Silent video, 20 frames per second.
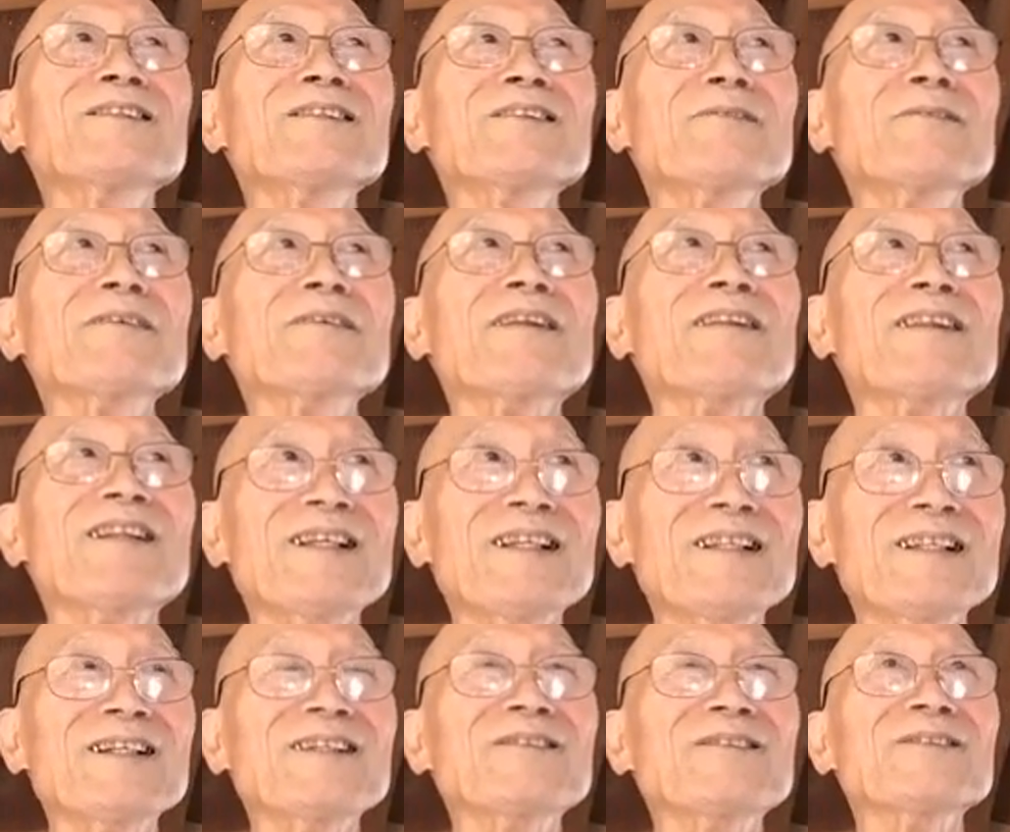of
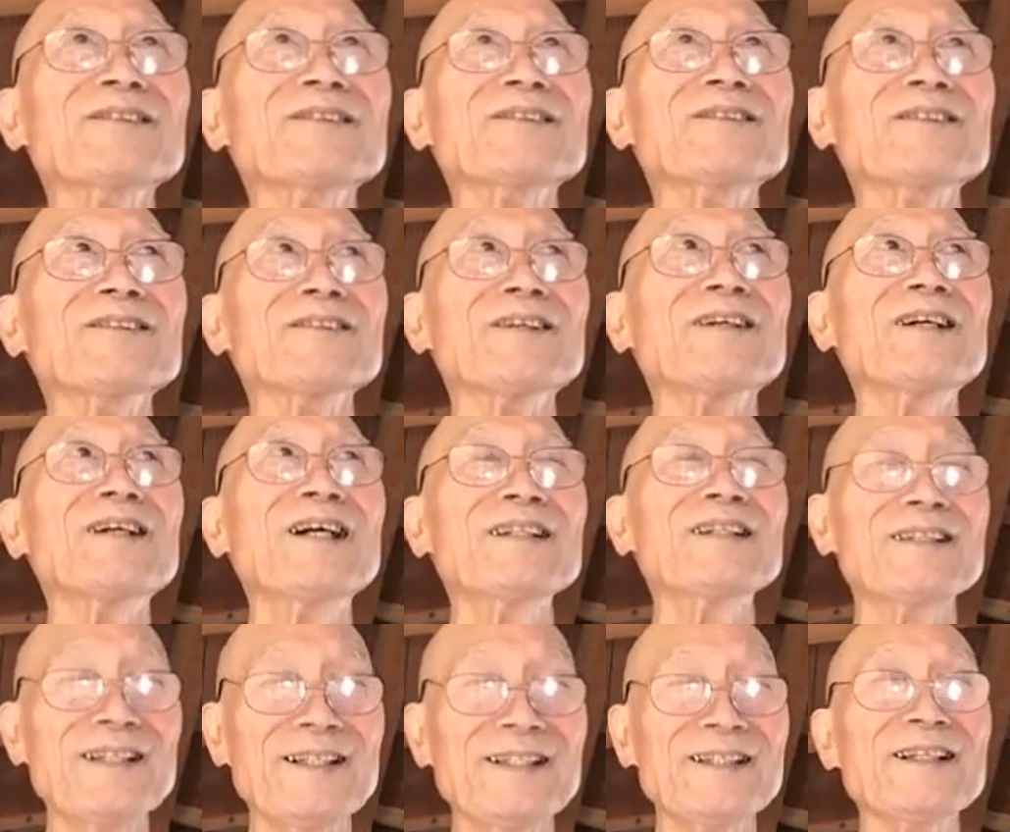thinking also.
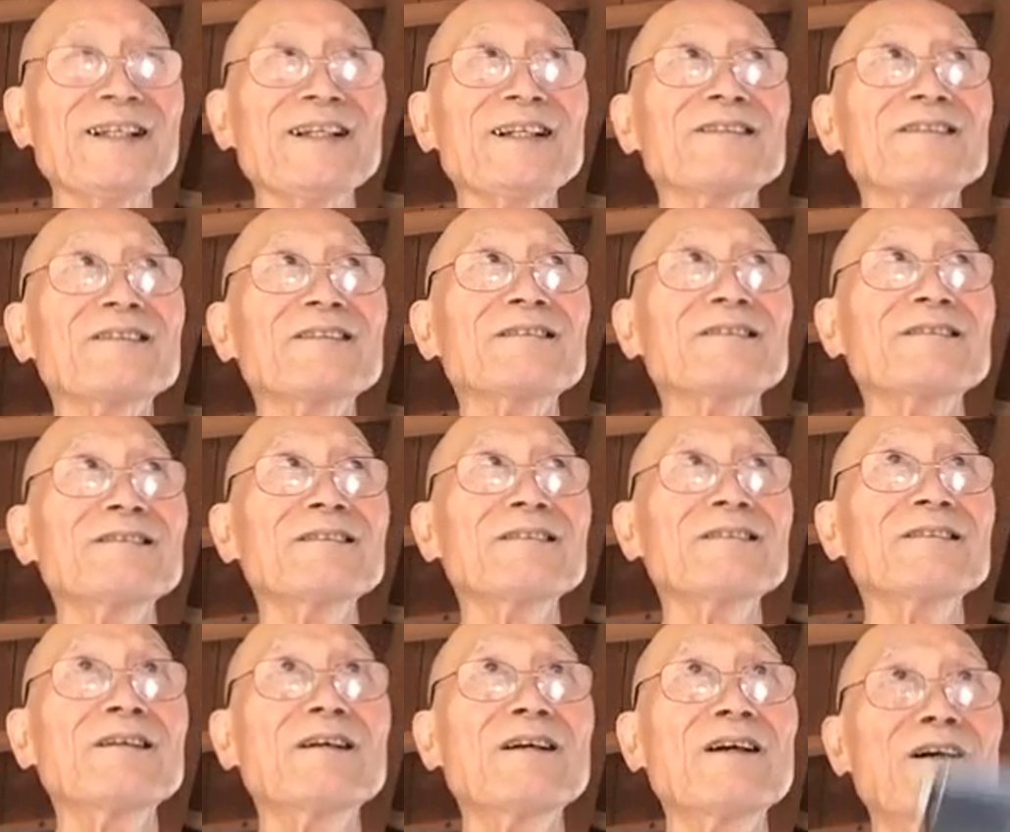Thinking, you
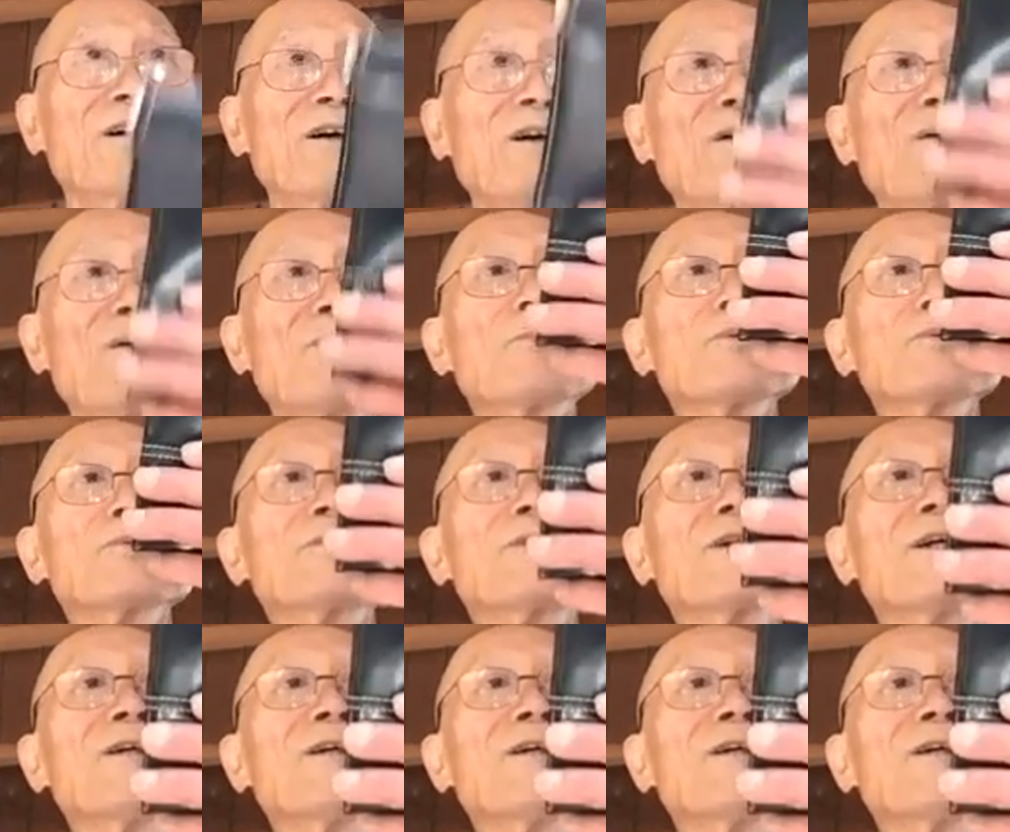see? Well,